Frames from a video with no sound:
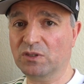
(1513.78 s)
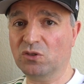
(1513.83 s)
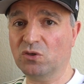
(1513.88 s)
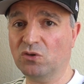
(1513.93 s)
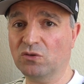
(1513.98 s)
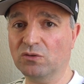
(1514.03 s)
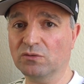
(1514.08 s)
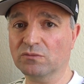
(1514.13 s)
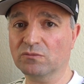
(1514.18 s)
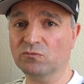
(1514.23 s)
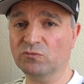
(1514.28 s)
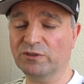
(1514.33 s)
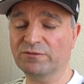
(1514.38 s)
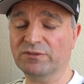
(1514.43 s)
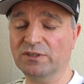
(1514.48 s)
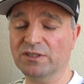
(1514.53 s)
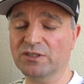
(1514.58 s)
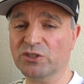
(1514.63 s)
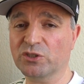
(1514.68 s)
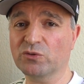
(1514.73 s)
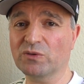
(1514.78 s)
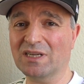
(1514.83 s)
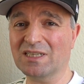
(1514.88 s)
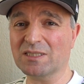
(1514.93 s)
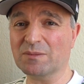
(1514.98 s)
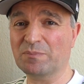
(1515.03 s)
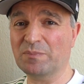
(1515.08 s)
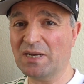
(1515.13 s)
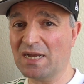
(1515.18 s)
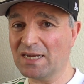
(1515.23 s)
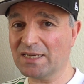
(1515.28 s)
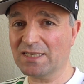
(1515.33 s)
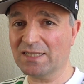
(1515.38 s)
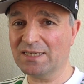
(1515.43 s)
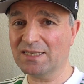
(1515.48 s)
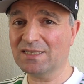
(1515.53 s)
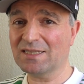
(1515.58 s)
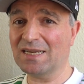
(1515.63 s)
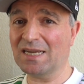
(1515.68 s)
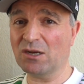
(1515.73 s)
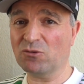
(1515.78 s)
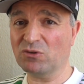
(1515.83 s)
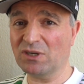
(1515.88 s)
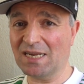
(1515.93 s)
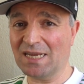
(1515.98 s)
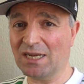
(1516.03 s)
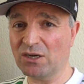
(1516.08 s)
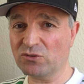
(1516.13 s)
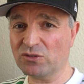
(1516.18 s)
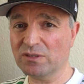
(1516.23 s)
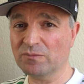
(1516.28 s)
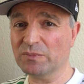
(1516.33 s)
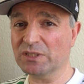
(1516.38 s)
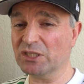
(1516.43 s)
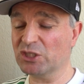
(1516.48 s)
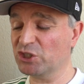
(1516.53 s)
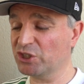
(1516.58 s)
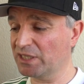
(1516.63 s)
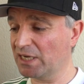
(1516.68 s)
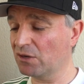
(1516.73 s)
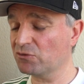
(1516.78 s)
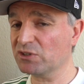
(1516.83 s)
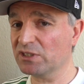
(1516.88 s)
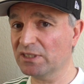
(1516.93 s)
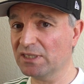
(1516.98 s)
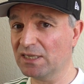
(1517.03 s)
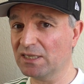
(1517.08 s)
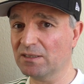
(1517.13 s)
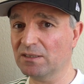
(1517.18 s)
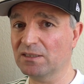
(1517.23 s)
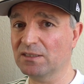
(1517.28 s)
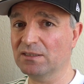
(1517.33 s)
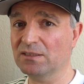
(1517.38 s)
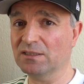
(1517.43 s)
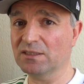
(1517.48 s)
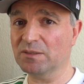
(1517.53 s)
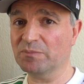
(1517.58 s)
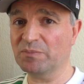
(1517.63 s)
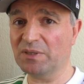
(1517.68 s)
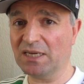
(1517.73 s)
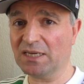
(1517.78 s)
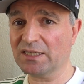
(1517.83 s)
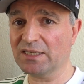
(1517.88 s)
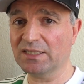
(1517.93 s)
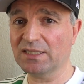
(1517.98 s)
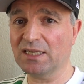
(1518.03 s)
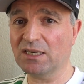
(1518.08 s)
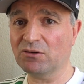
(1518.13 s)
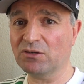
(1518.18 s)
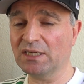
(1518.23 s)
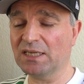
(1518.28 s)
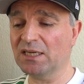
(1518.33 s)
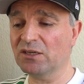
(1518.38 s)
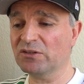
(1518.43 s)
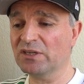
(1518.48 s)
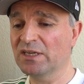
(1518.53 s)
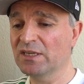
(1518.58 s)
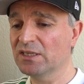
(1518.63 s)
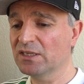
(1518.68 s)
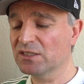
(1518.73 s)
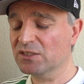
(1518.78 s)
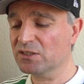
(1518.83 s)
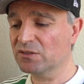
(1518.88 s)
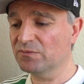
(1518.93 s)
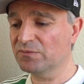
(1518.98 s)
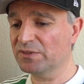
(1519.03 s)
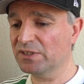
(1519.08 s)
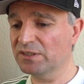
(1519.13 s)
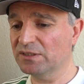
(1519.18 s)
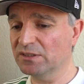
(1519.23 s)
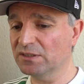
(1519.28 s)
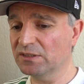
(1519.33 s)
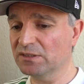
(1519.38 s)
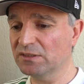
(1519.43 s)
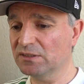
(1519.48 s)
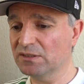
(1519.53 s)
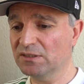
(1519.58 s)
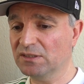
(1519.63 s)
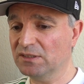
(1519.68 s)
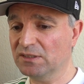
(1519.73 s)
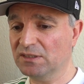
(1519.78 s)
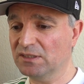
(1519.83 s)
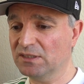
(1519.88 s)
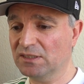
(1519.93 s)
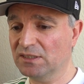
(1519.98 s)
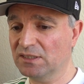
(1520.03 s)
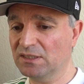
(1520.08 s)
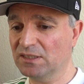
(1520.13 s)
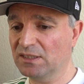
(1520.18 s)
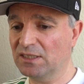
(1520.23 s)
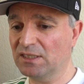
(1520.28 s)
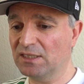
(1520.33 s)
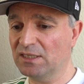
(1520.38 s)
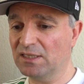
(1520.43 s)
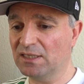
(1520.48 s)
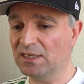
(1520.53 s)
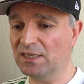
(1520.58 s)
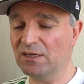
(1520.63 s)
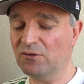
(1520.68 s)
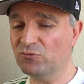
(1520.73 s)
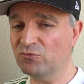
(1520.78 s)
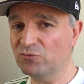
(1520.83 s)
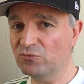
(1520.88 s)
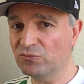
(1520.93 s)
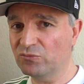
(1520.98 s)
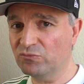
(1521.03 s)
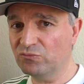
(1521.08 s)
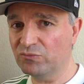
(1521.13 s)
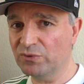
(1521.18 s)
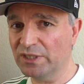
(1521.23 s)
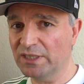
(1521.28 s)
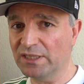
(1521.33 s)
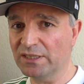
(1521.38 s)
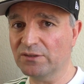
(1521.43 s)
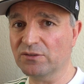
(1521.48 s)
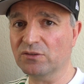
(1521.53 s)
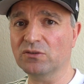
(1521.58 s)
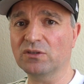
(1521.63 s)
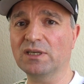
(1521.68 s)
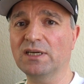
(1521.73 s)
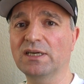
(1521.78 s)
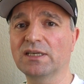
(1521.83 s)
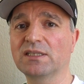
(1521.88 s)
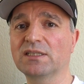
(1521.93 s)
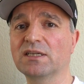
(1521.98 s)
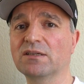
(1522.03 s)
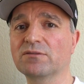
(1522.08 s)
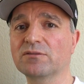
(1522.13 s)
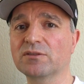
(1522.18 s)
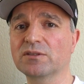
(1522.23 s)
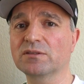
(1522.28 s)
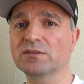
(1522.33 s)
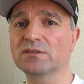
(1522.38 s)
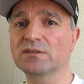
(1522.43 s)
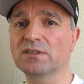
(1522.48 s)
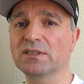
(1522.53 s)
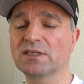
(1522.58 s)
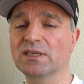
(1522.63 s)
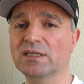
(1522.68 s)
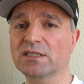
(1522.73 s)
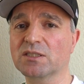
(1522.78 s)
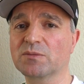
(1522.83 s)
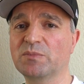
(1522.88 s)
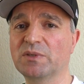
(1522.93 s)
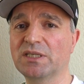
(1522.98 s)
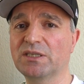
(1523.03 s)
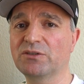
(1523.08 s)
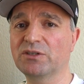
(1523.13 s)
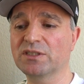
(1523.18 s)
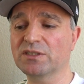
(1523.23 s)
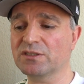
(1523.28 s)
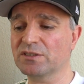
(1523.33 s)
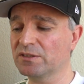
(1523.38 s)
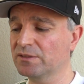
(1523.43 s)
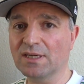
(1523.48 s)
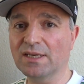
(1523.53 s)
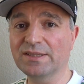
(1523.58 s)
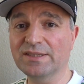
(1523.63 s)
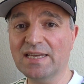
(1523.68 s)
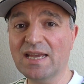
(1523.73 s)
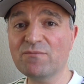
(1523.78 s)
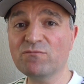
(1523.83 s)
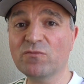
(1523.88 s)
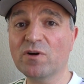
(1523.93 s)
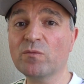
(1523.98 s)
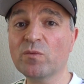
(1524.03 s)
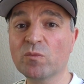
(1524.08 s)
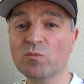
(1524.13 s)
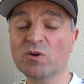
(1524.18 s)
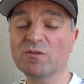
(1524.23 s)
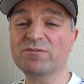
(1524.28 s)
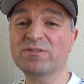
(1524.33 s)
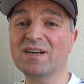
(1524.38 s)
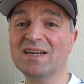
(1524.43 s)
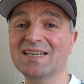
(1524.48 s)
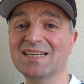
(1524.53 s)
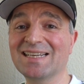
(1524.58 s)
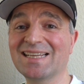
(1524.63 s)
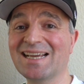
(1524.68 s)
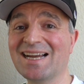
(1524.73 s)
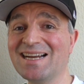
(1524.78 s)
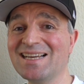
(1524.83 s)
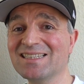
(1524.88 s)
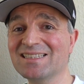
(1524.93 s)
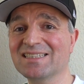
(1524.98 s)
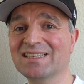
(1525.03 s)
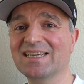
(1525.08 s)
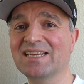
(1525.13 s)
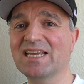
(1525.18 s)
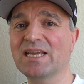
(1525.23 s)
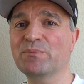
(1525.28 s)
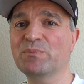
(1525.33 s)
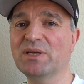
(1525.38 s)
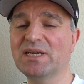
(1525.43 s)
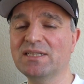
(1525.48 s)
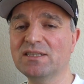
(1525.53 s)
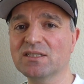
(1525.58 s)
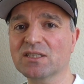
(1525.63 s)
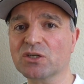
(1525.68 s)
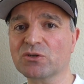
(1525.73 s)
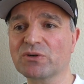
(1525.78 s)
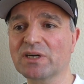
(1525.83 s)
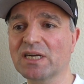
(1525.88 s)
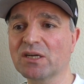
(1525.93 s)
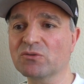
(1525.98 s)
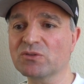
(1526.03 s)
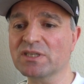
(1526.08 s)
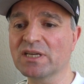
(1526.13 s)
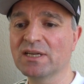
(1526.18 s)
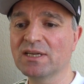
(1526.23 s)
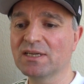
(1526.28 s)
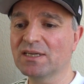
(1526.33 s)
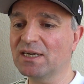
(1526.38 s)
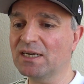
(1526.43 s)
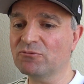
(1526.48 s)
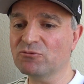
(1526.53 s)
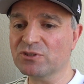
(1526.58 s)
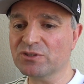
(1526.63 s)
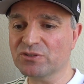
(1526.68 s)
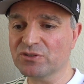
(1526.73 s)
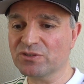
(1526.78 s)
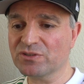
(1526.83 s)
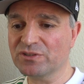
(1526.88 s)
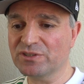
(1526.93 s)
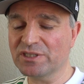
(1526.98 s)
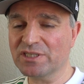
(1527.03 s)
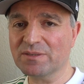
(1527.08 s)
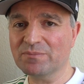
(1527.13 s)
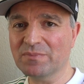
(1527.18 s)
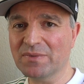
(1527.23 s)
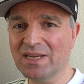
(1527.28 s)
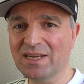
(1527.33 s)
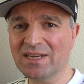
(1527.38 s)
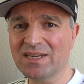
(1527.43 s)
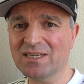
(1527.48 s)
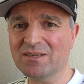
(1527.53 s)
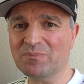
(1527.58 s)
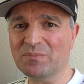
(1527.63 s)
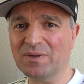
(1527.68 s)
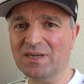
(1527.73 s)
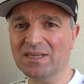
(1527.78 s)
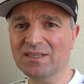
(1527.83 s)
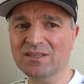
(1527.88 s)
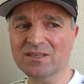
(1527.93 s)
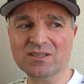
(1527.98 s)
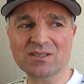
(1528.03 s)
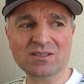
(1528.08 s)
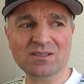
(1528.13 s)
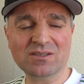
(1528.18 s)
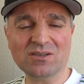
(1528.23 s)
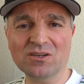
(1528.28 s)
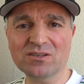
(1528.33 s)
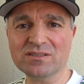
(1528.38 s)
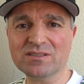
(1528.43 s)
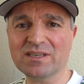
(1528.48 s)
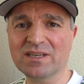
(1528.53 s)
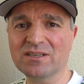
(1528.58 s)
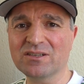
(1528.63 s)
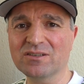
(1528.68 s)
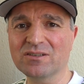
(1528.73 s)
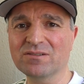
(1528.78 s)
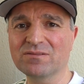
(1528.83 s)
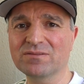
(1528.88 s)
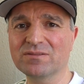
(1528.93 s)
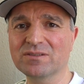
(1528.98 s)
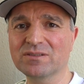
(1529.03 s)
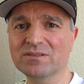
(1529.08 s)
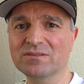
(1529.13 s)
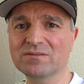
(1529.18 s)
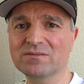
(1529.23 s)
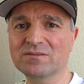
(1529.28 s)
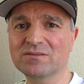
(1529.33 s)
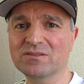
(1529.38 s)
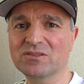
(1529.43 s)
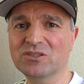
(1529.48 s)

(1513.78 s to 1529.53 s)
referred to as Paki out loud, being shouted at as Paki out loud, something that I really thought I'd never experienced. And then when we were finally at the game in the ground, I was just dismayed by the content of the